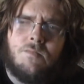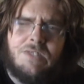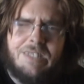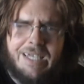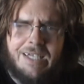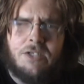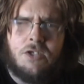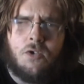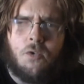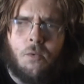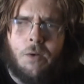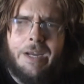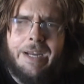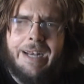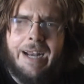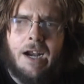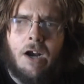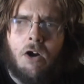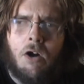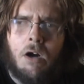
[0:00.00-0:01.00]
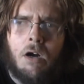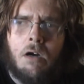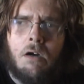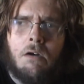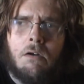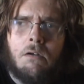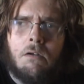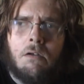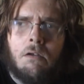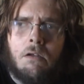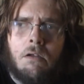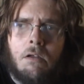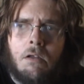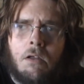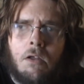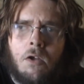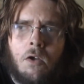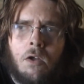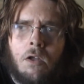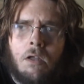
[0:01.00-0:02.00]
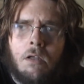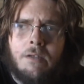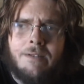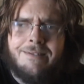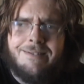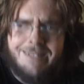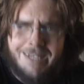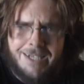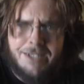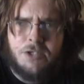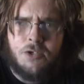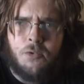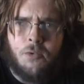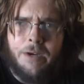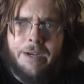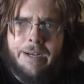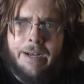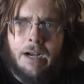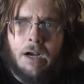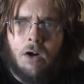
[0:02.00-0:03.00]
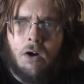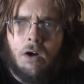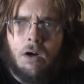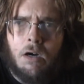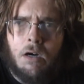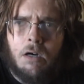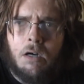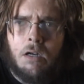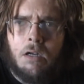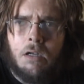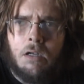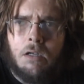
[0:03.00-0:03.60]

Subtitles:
Disc read error. Disc read error.